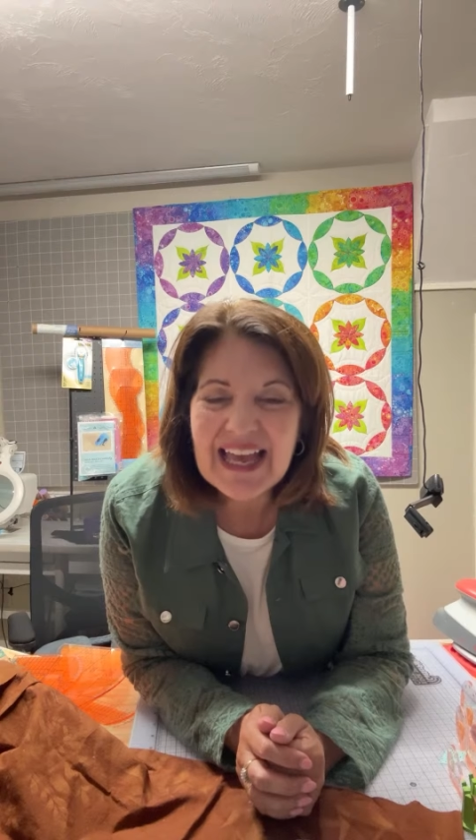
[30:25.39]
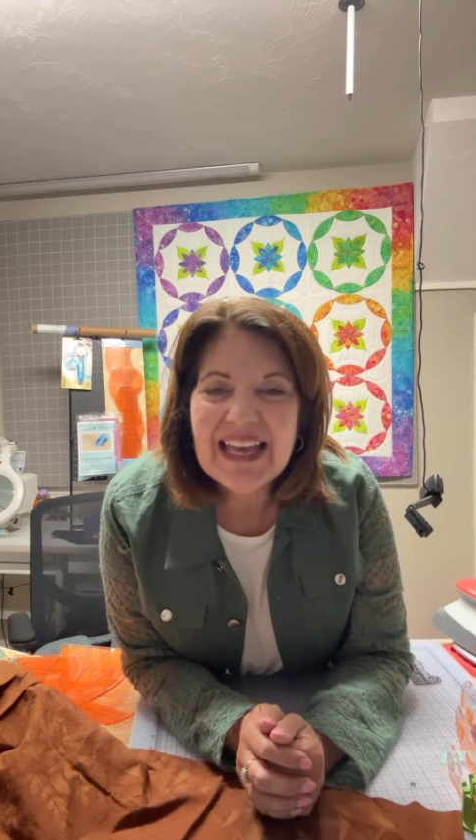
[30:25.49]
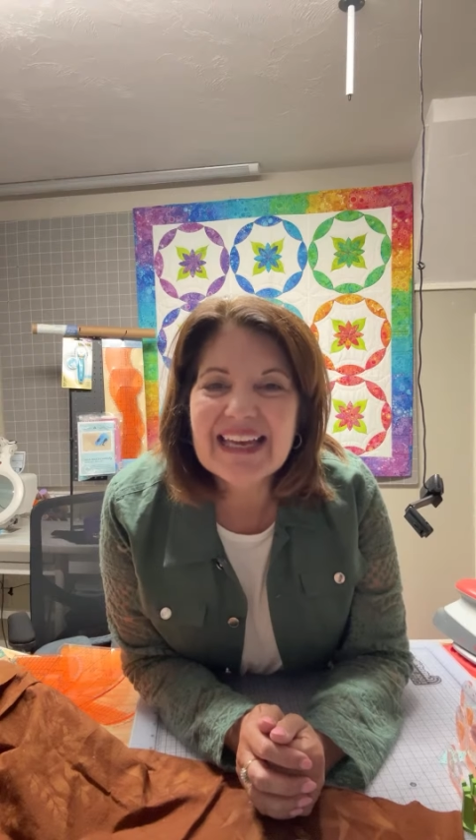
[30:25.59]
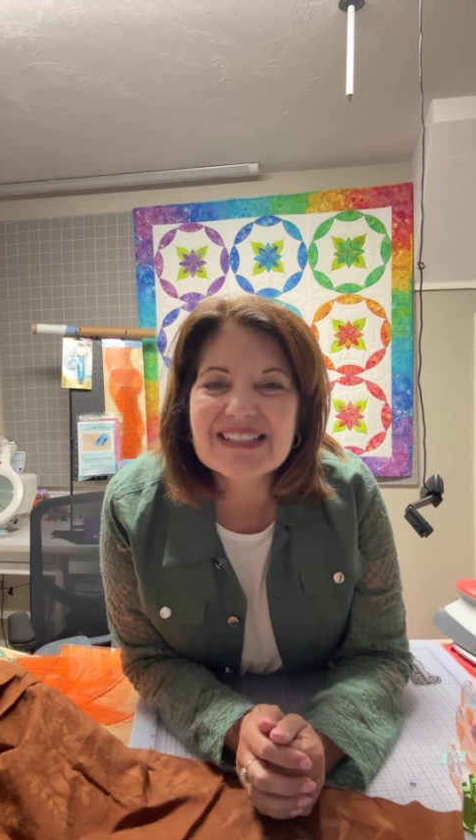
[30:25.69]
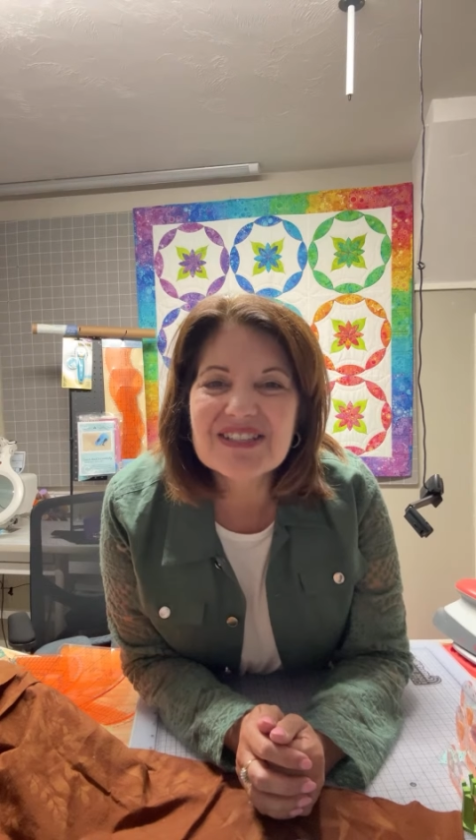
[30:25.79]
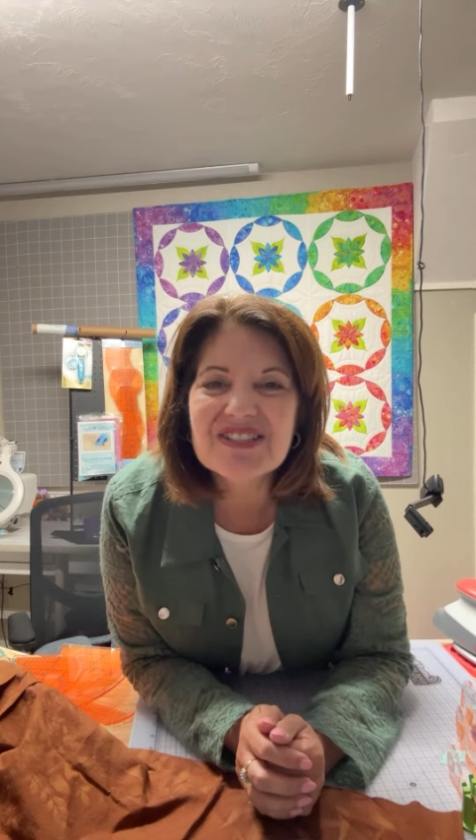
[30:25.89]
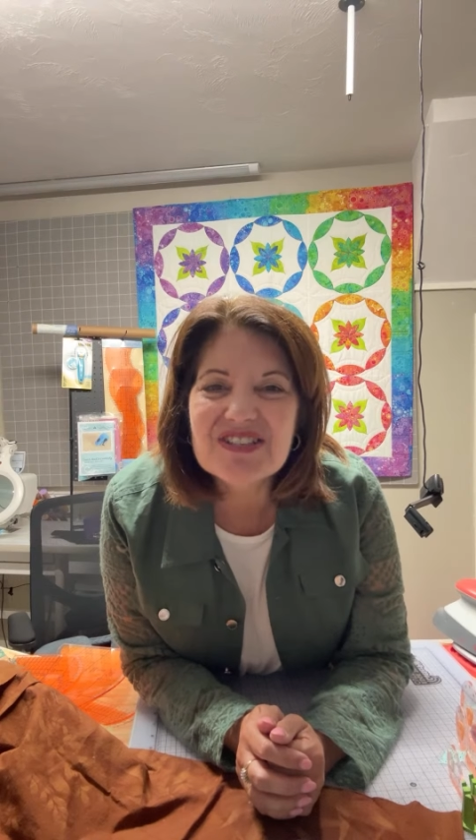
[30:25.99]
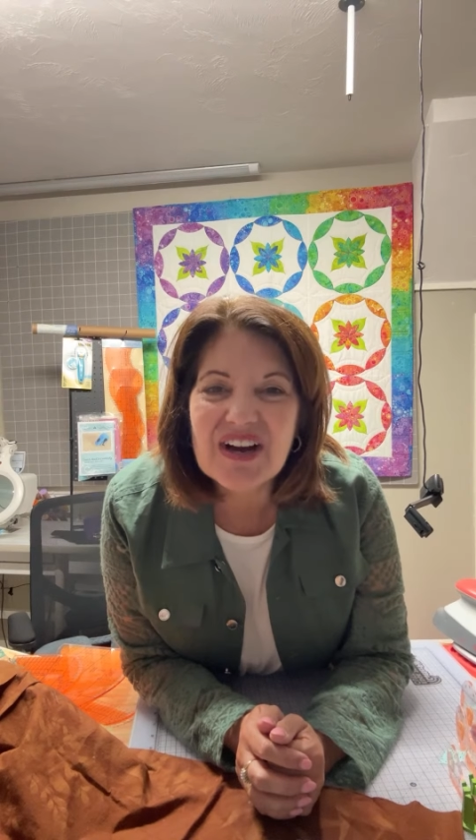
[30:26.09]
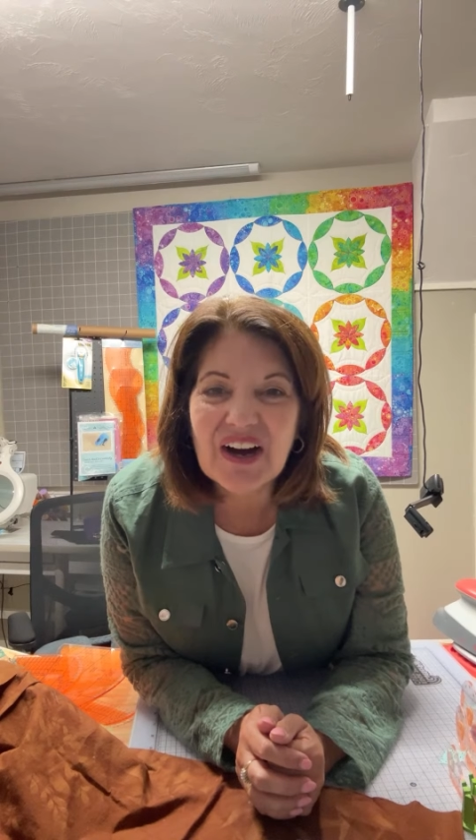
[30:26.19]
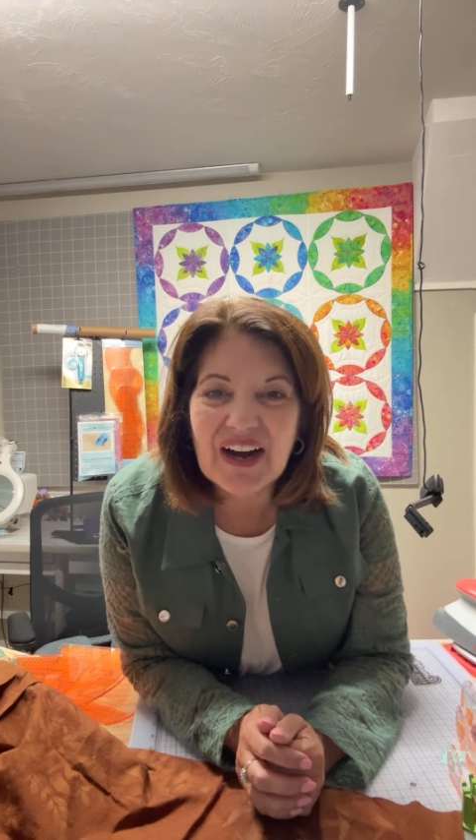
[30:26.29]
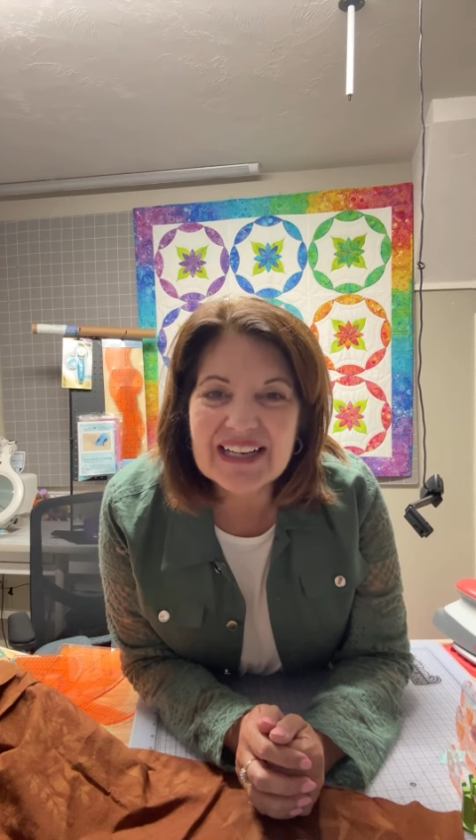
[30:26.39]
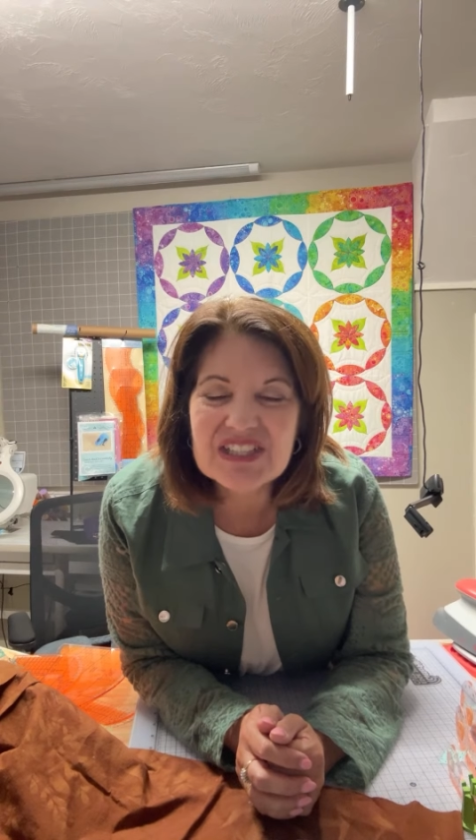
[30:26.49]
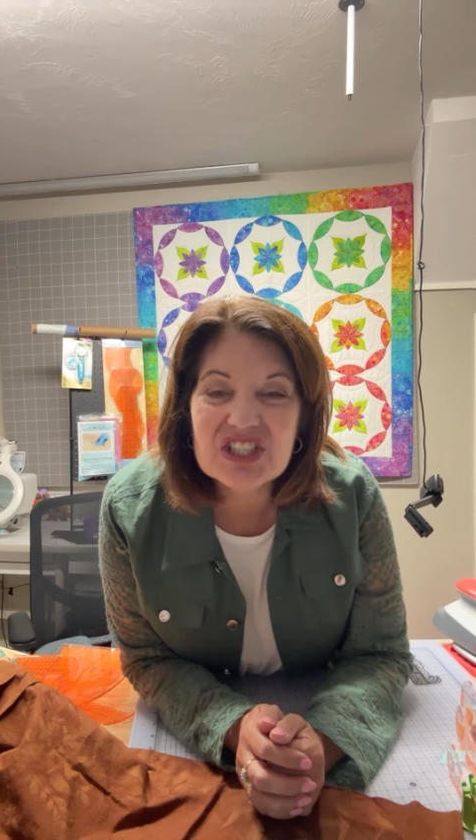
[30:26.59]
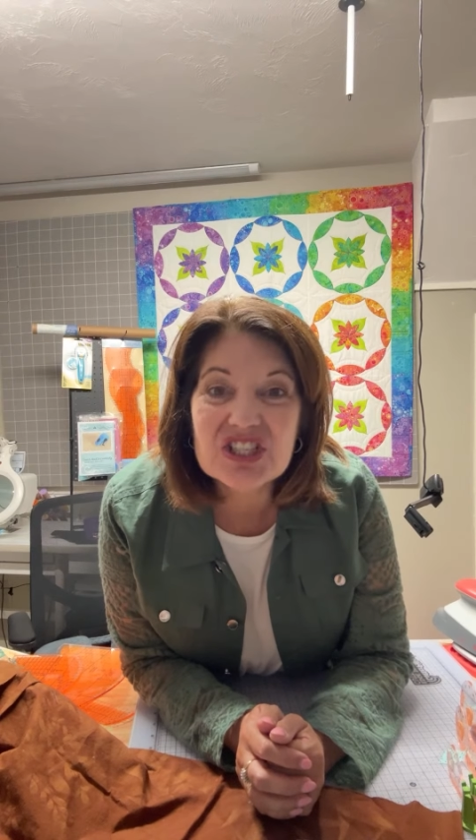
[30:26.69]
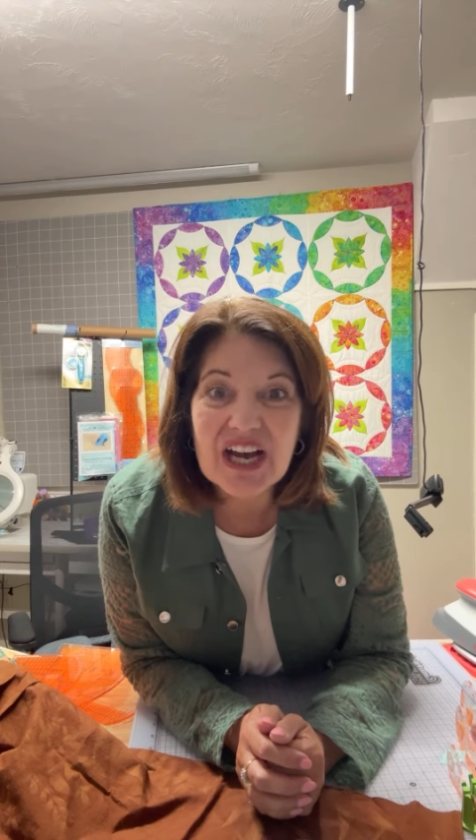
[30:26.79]
It's not
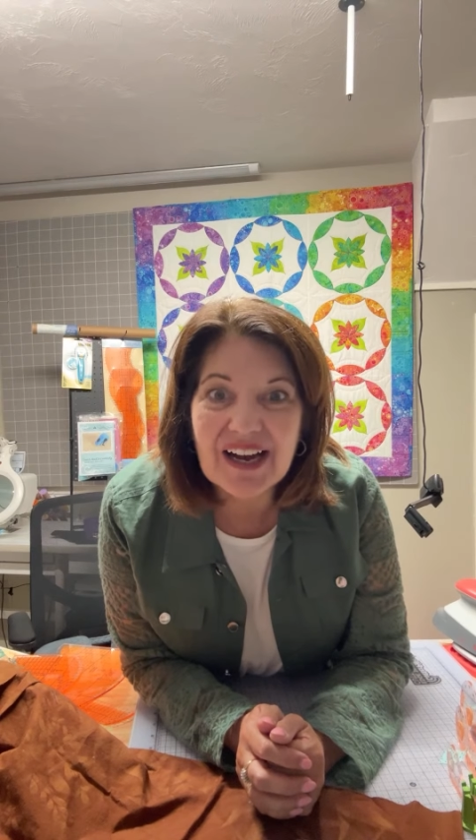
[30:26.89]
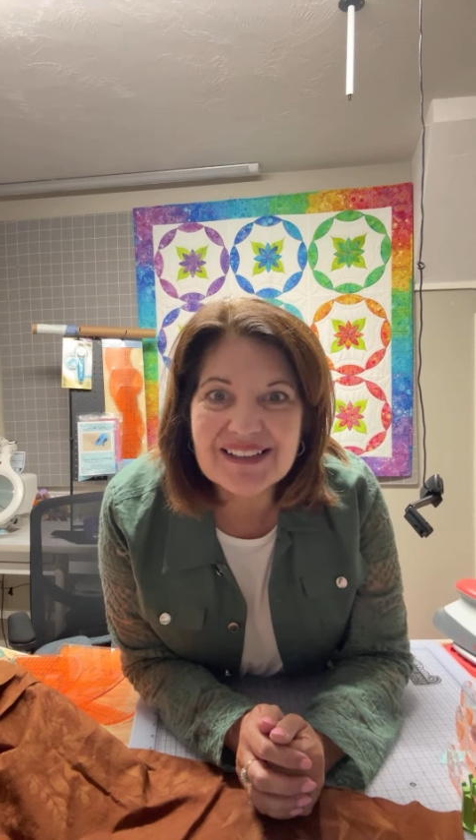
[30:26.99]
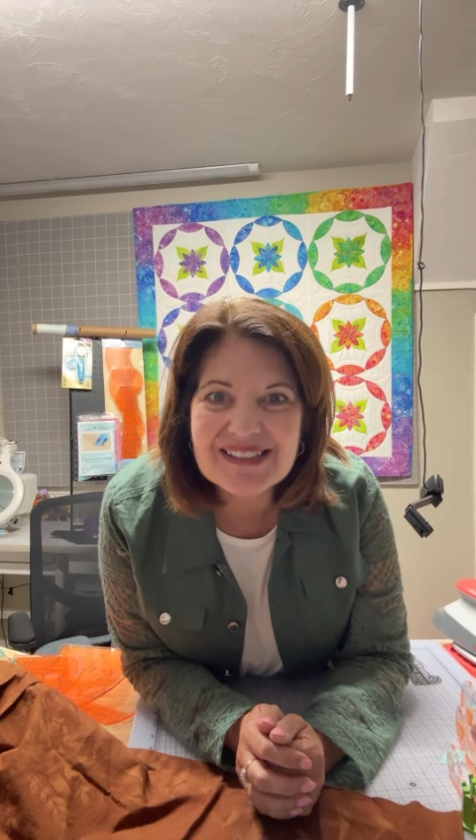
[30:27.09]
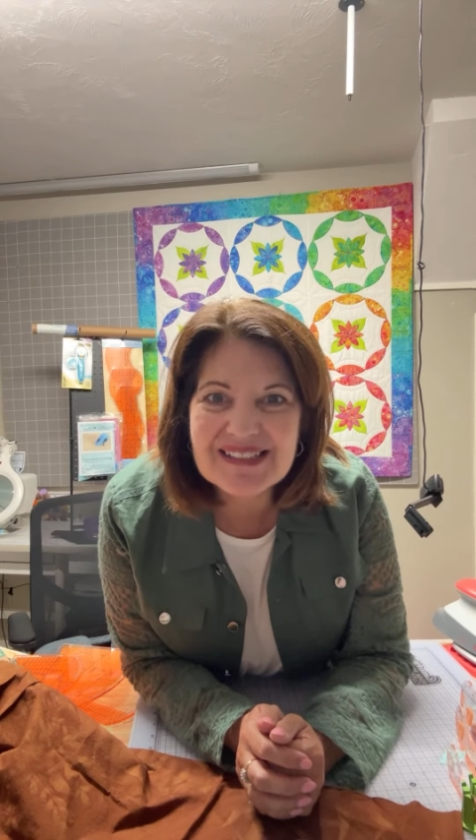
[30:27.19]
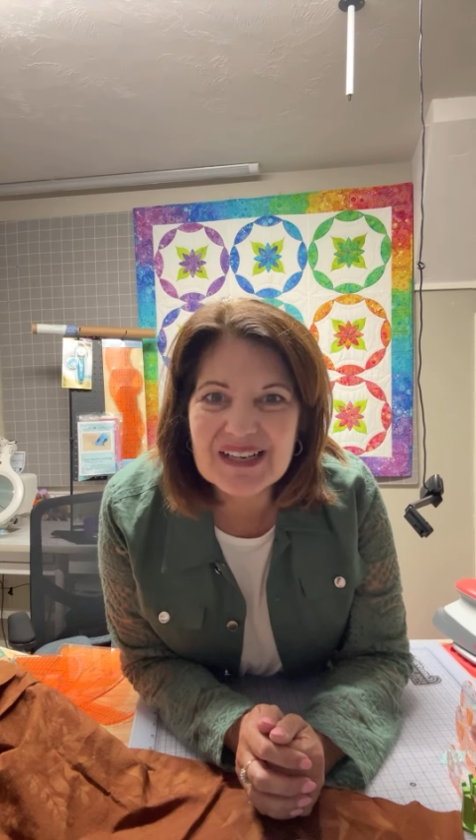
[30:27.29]
just